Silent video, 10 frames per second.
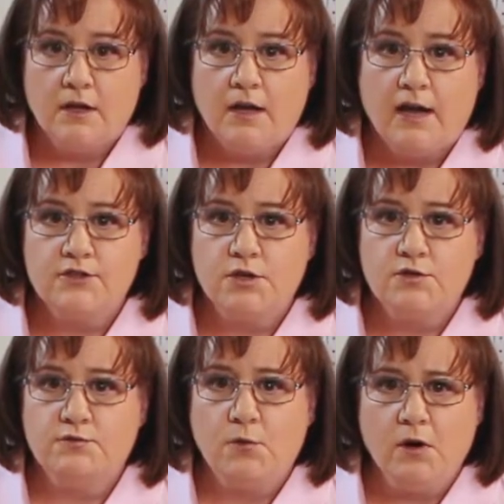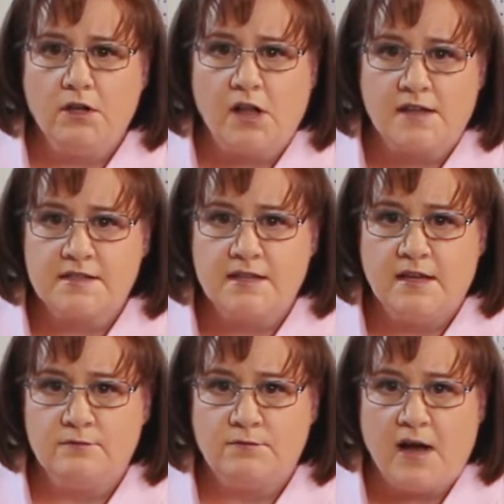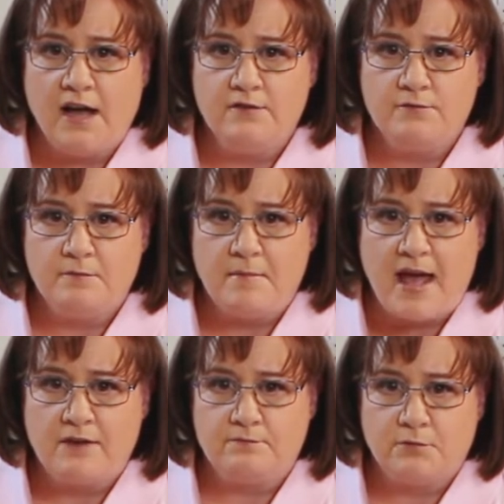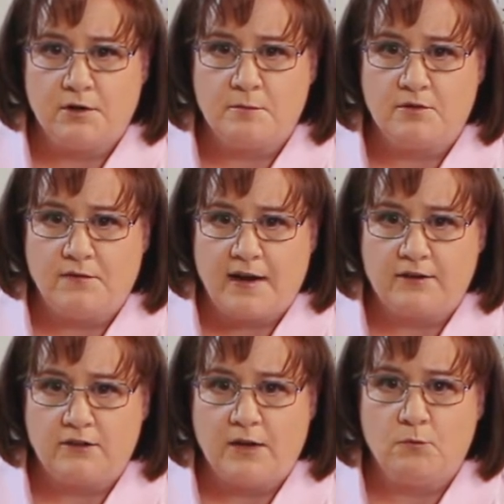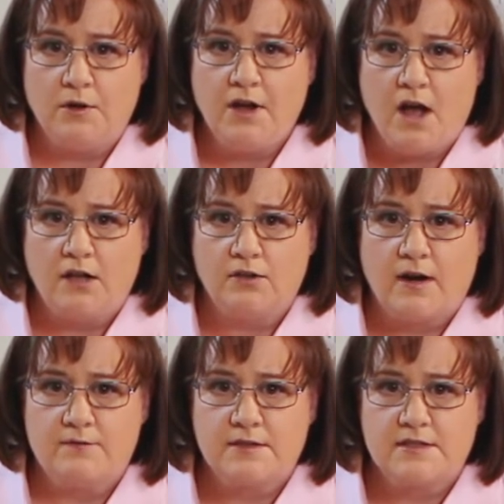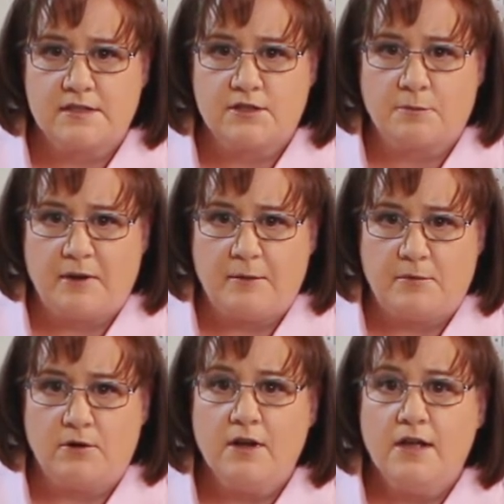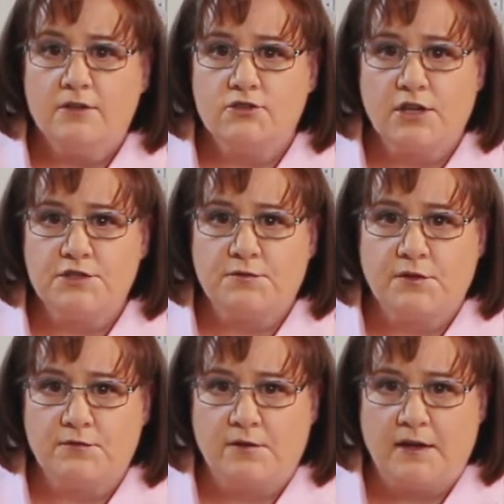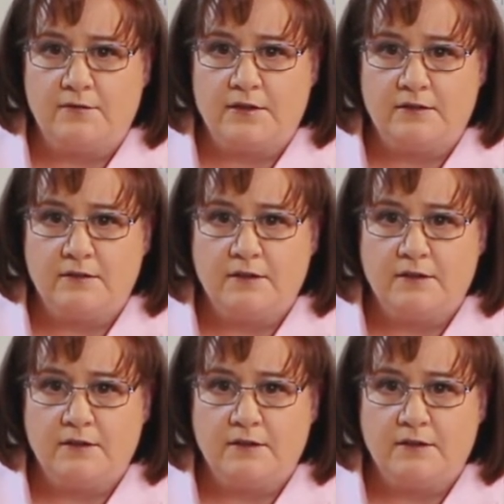I chose 4 glossy and 5 matte printable vinyl and 1 holographic sticker paper just for the fun of it.